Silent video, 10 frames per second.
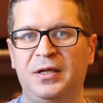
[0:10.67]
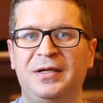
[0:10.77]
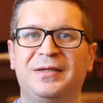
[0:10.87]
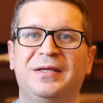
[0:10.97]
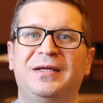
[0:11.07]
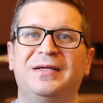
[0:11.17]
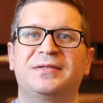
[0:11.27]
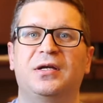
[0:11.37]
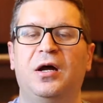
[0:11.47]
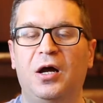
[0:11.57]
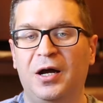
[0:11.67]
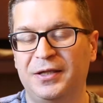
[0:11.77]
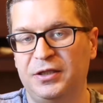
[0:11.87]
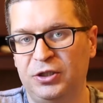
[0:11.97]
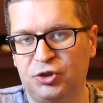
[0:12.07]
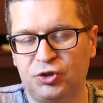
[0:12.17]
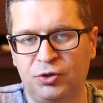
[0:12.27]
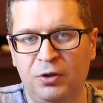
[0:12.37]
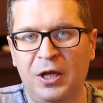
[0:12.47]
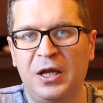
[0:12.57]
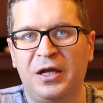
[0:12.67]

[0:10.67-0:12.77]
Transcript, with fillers: It is a hot issue.